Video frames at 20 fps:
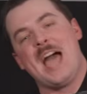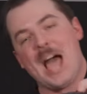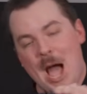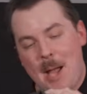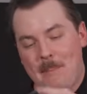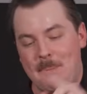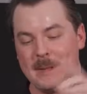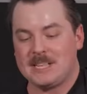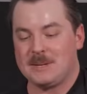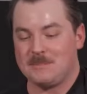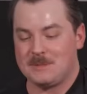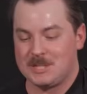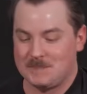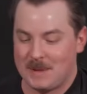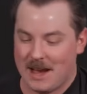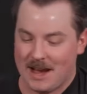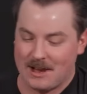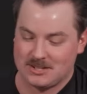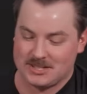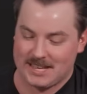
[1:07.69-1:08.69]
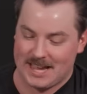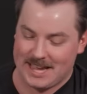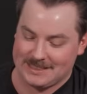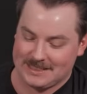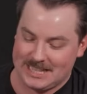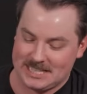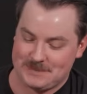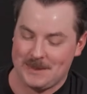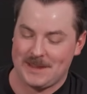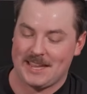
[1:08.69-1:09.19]
I picked up this pouch
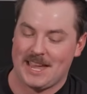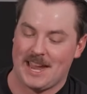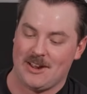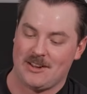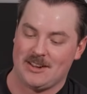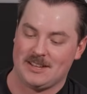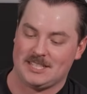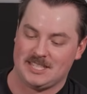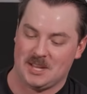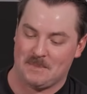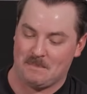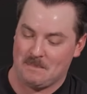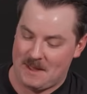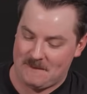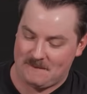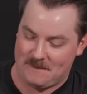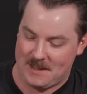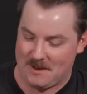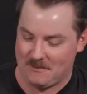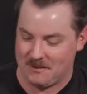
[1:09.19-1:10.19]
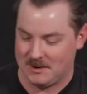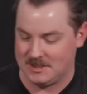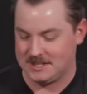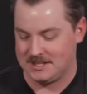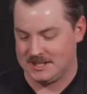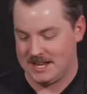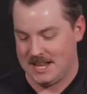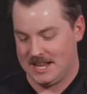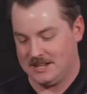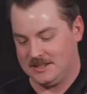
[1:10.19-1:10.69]
that lets me carry some of my
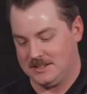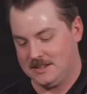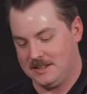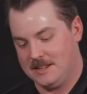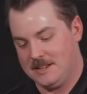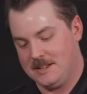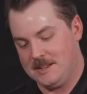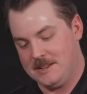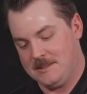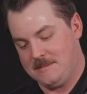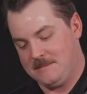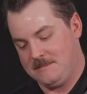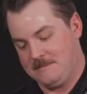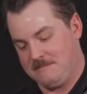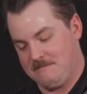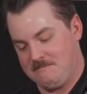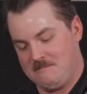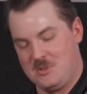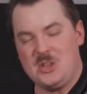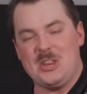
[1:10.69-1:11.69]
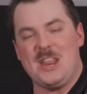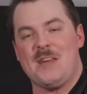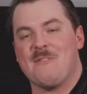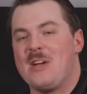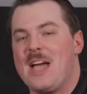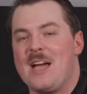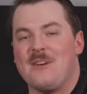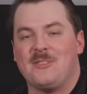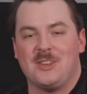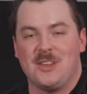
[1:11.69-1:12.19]
favorites, and you can
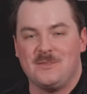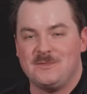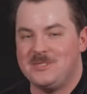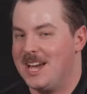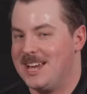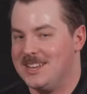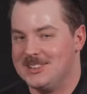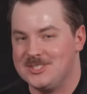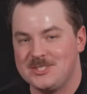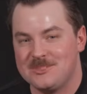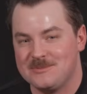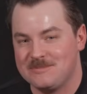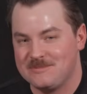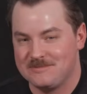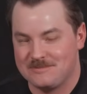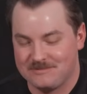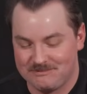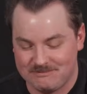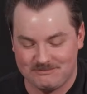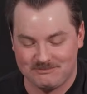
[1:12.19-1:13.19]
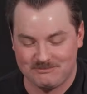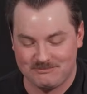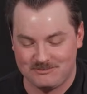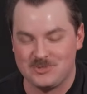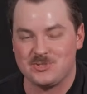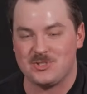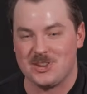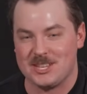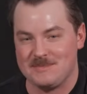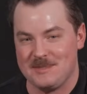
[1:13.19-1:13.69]
never have enough dice.
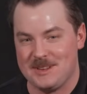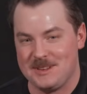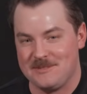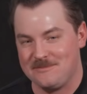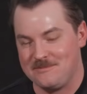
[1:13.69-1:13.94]
Trust me.